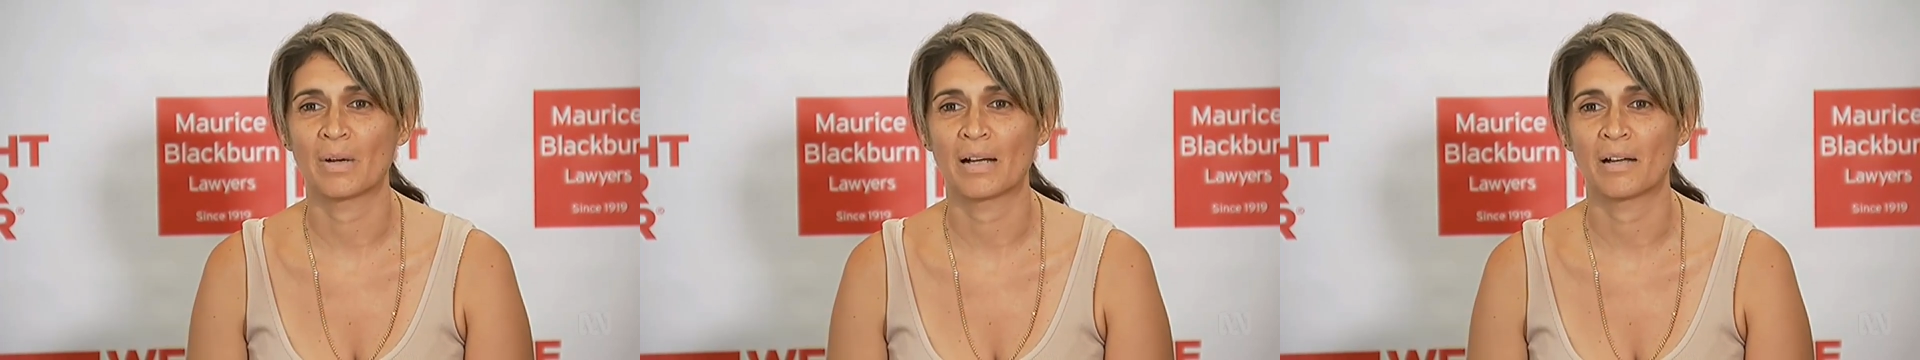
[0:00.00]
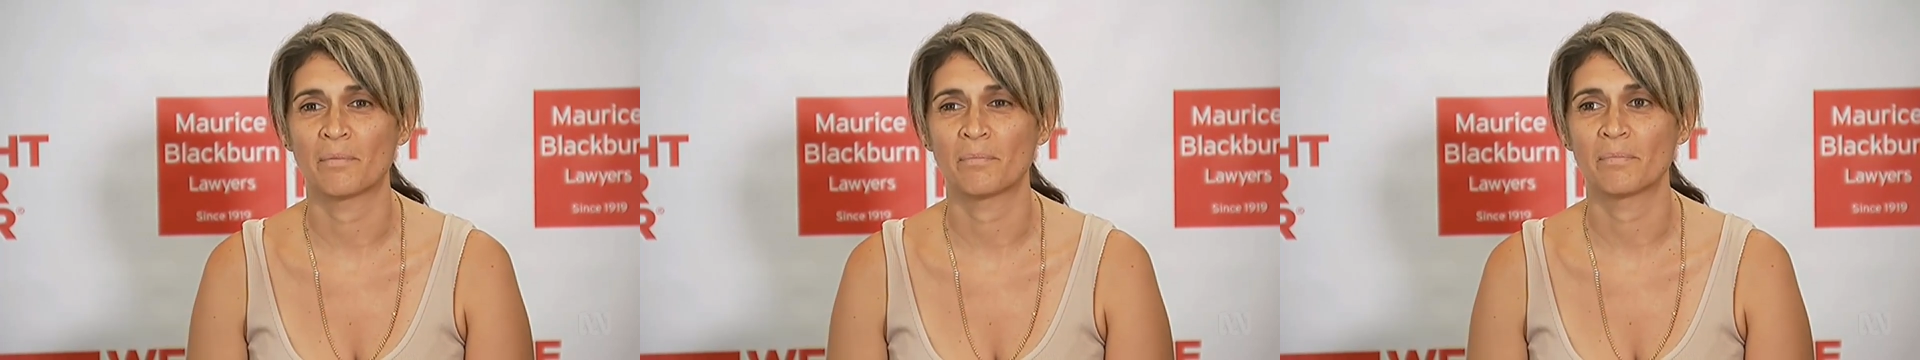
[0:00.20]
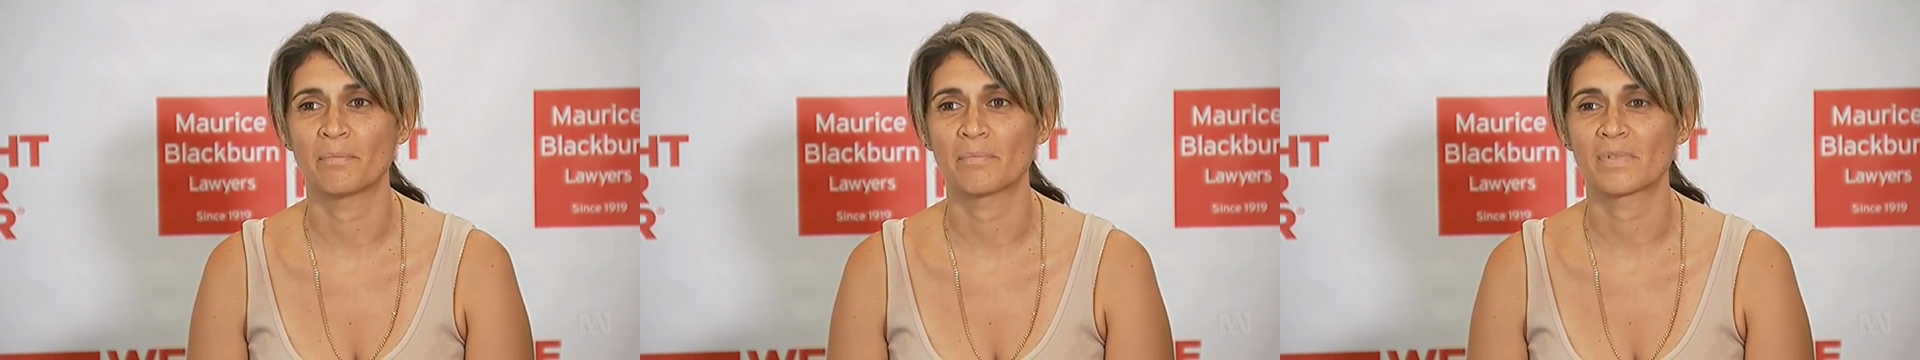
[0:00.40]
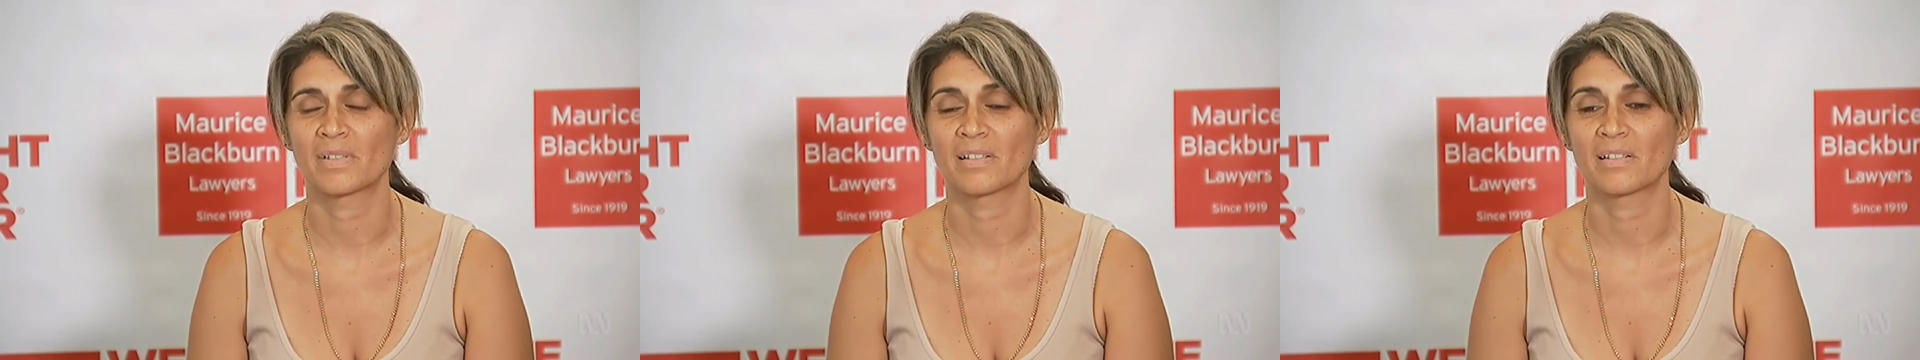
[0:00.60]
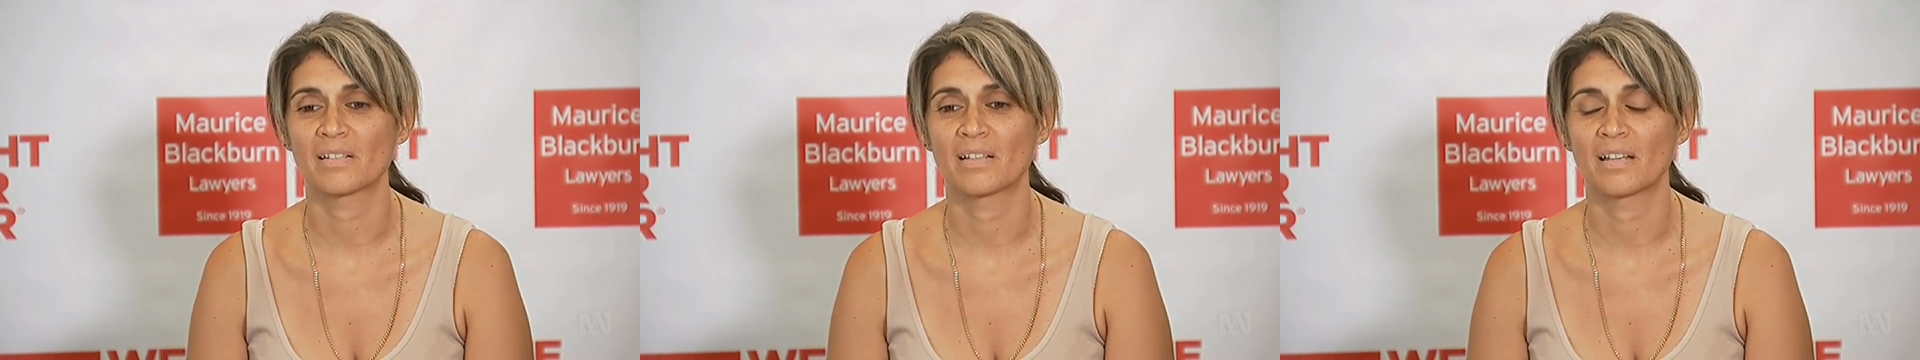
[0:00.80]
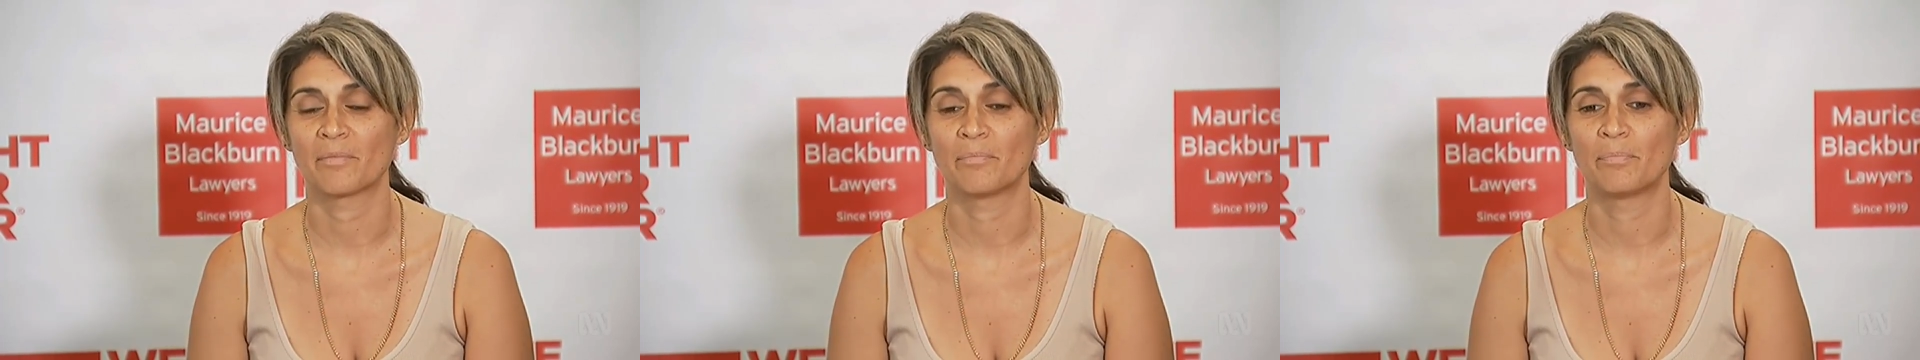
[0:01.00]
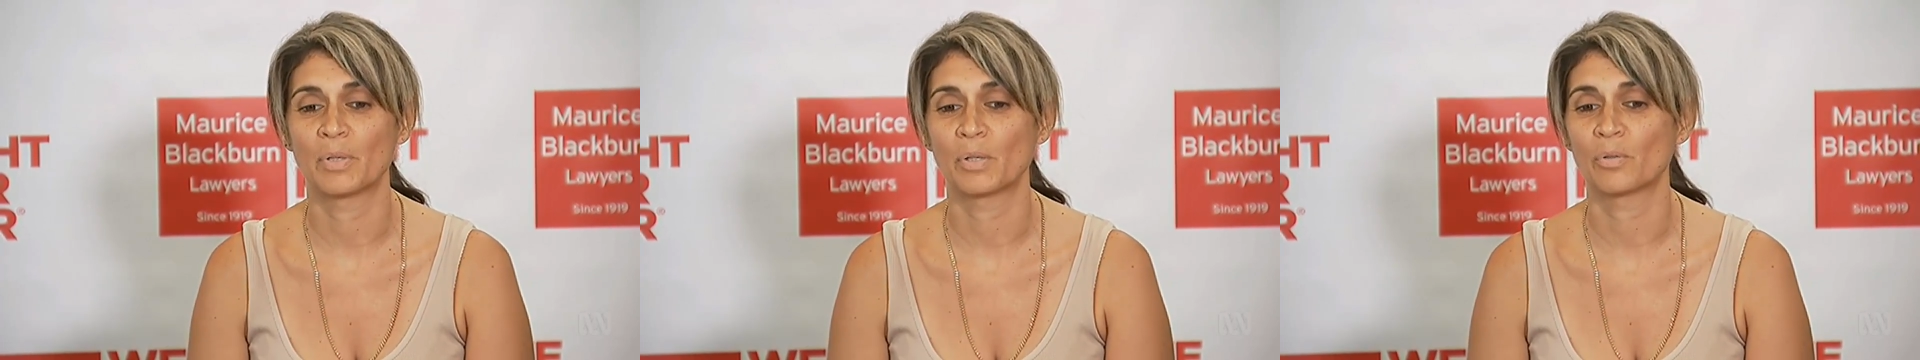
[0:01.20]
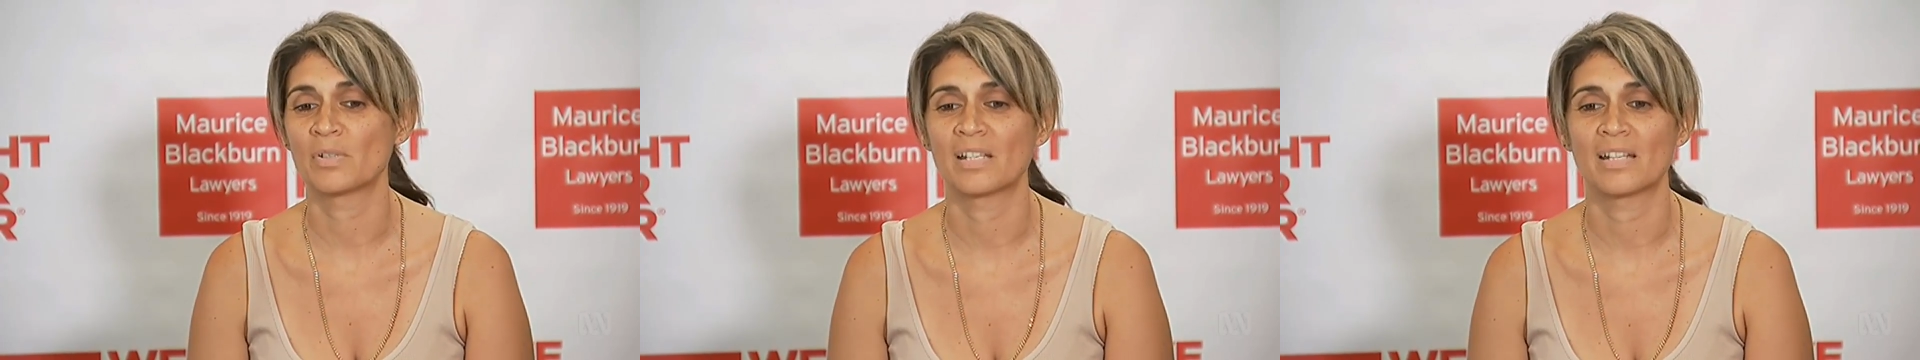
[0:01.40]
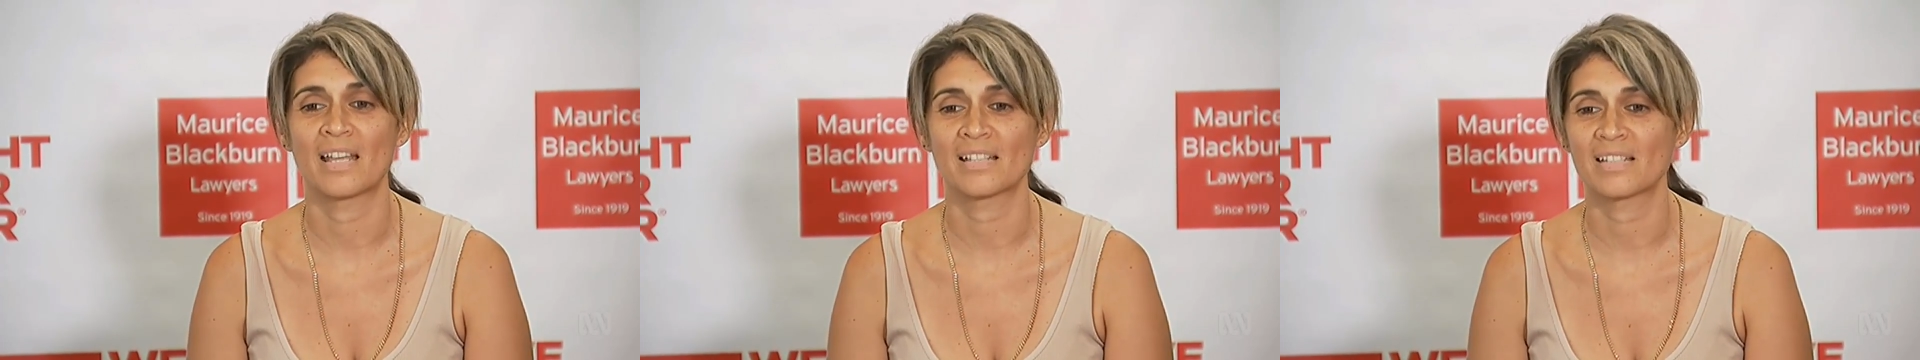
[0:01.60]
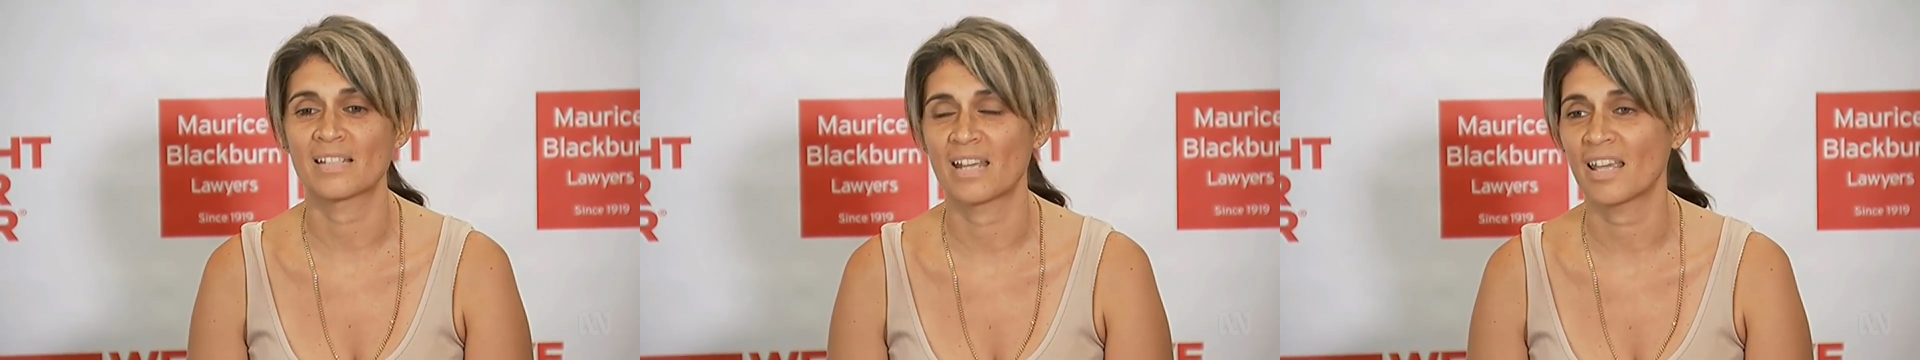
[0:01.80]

um, uh, build a nest